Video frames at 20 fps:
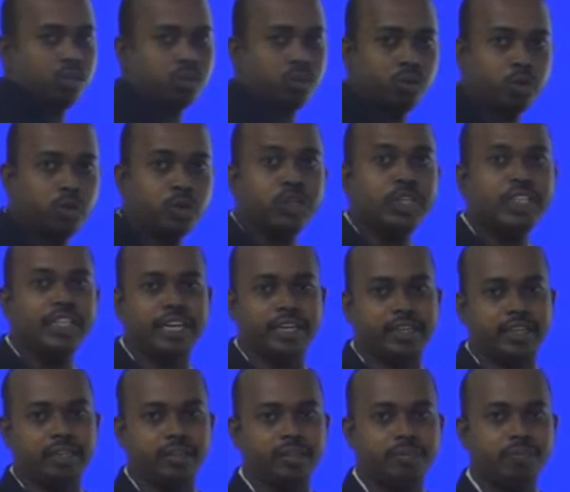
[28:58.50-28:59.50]
you
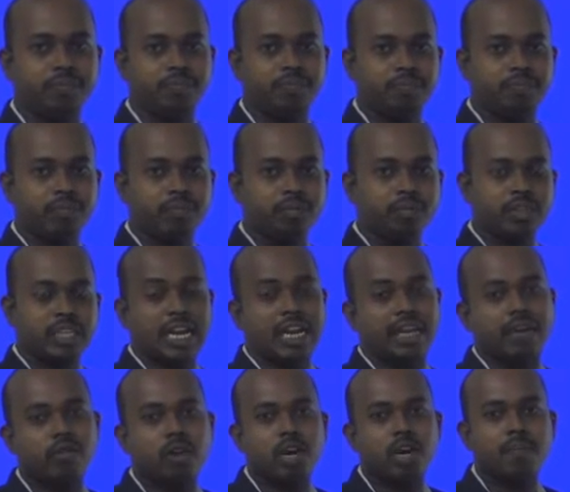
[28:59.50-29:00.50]
needed. The
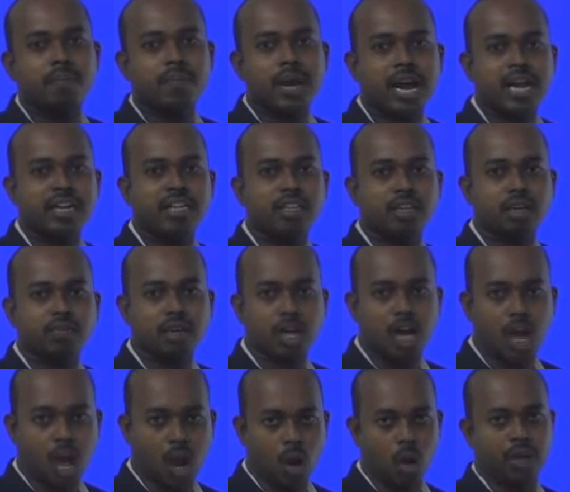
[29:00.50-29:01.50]
required band it can be
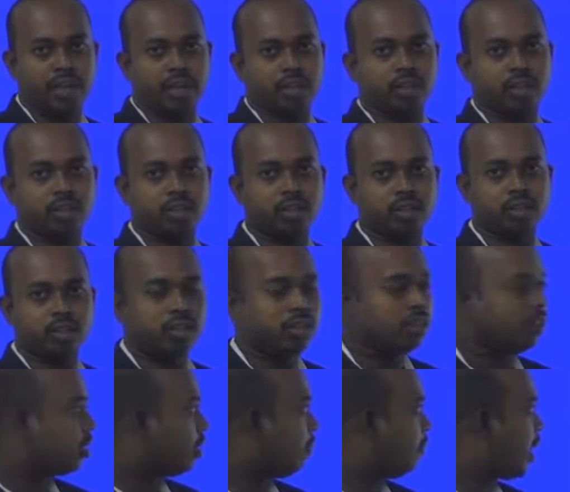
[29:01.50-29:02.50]
allowing.
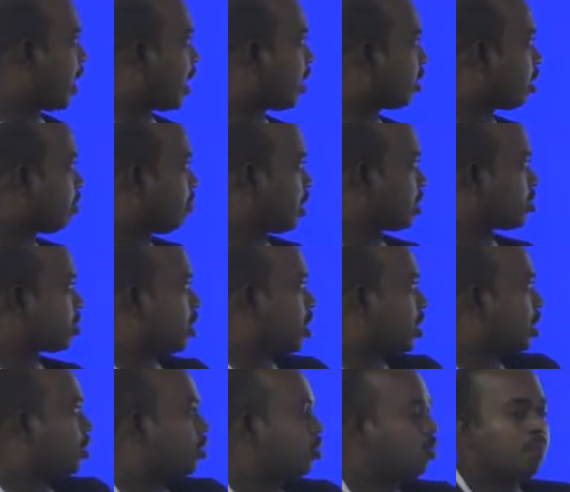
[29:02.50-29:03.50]
The band can be
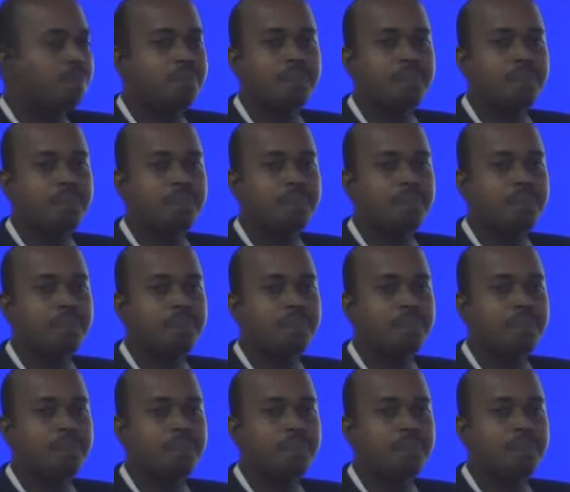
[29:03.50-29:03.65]
assigned to